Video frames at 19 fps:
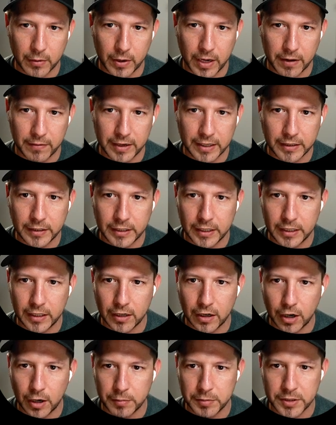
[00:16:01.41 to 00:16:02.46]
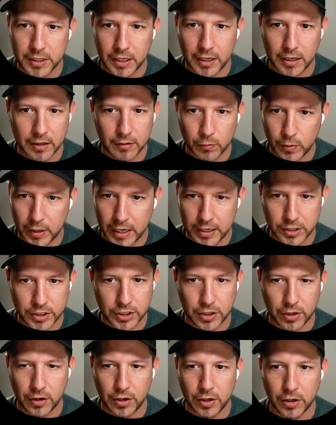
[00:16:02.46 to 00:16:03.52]
We have ID, object, what I
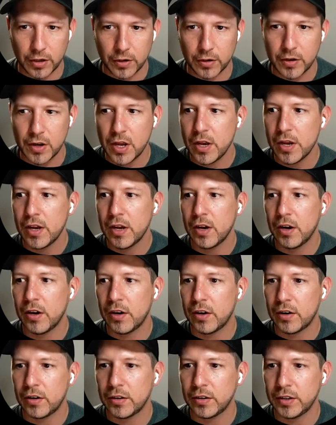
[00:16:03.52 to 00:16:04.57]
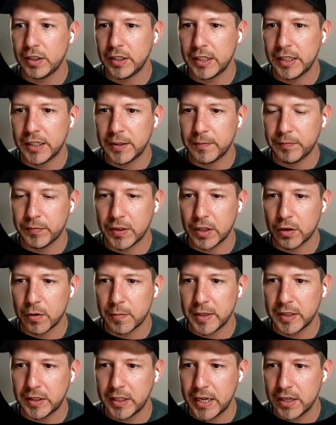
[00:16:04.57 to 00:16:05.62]
show you on the
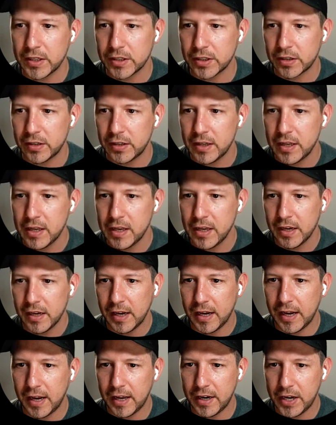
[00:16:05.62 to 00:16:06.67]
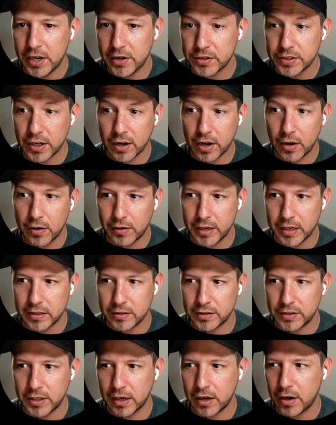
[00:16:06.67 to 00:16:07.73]
documentation. And here's the code.
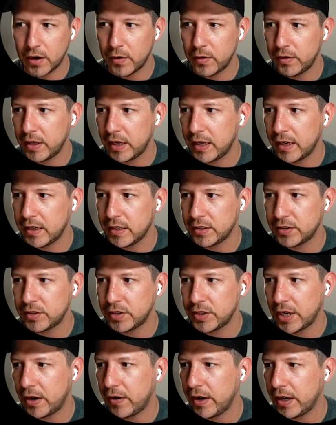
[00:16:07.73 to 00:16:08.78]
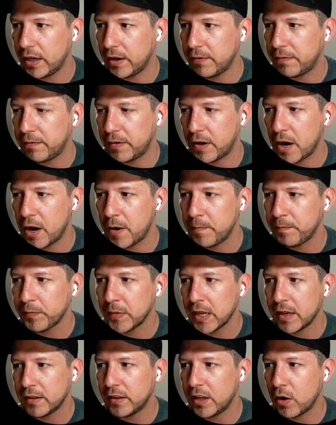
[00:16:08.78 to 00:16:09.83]
Here's the code that is generated from
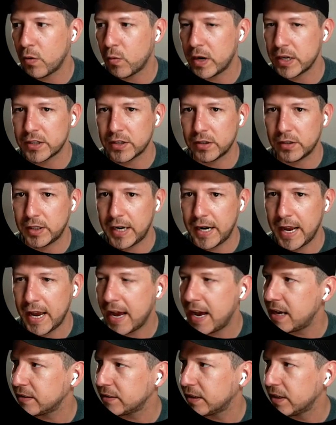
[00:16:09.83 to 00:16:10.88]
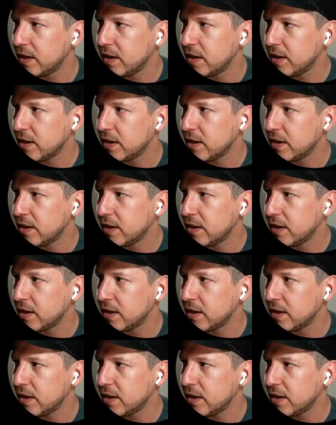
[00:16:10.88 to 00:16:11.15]
the question that I asked.